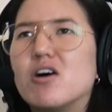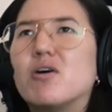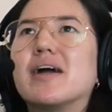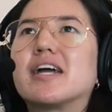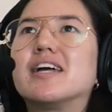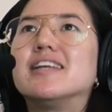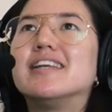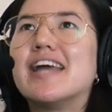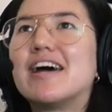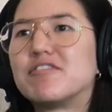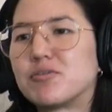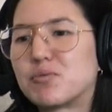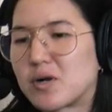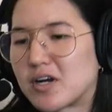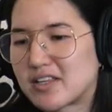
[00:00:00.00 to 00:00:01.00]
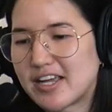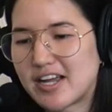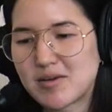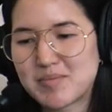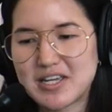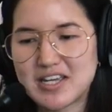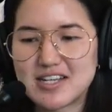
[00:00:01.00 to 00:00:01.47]
"Oh, I could never work
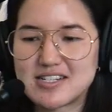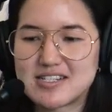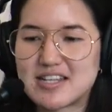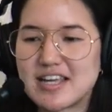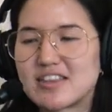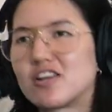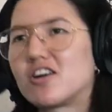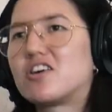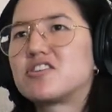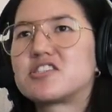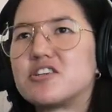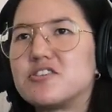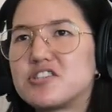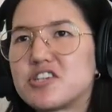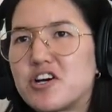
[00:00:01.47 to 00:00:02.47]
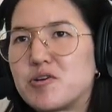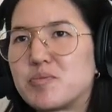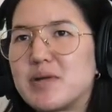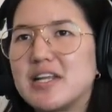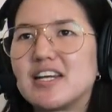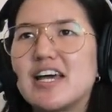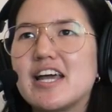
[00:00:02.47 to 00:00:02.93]
there because like they're all so
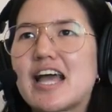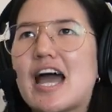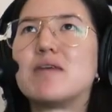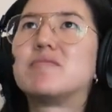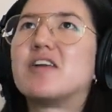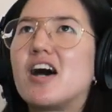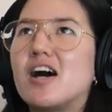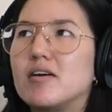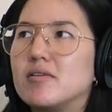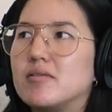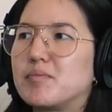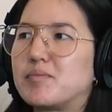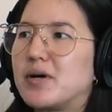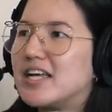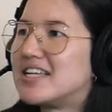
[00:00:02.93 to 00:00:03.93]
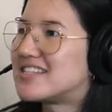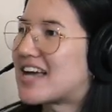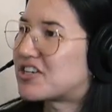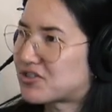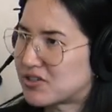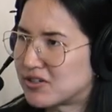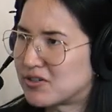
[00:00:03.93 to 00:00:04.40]
dope and like right. I'm not." But is
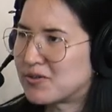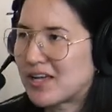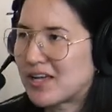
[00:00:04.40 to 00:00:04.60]
that true?